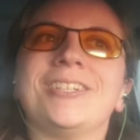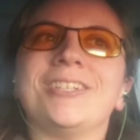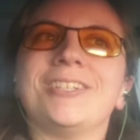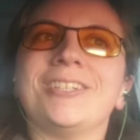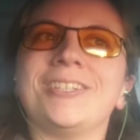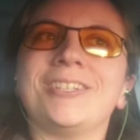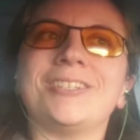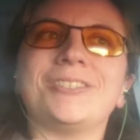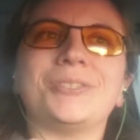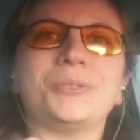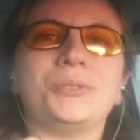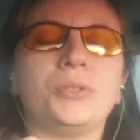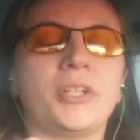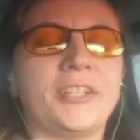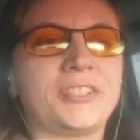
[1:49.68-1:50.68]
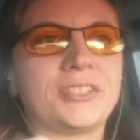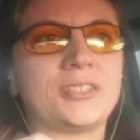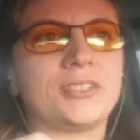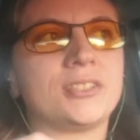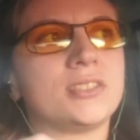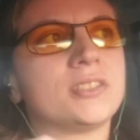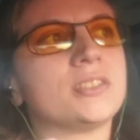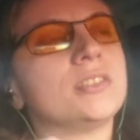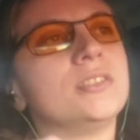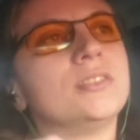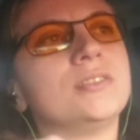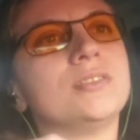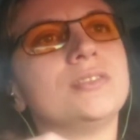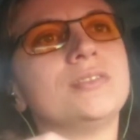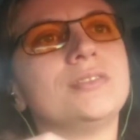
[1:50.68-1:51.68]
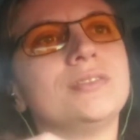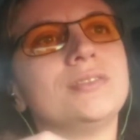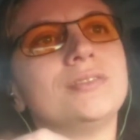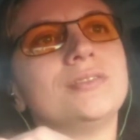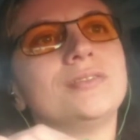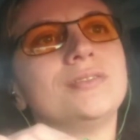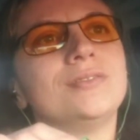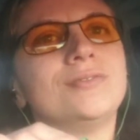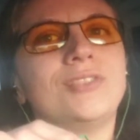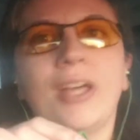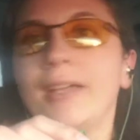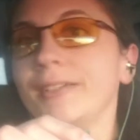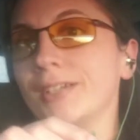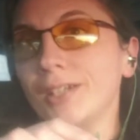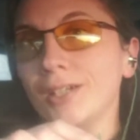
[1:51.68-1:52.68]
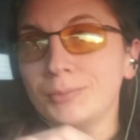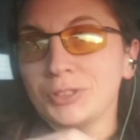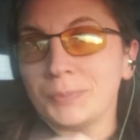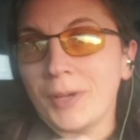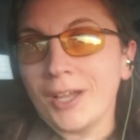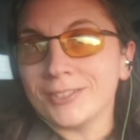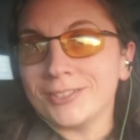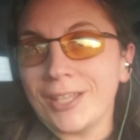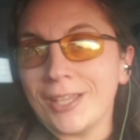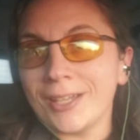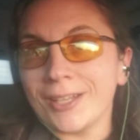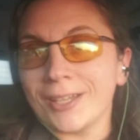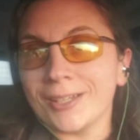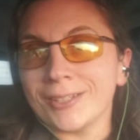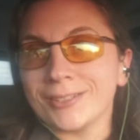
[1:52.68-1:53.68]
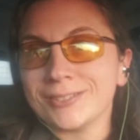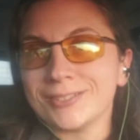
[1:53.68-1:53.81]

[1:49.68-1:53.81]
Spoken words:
Oh, gracious. Then comes Montana.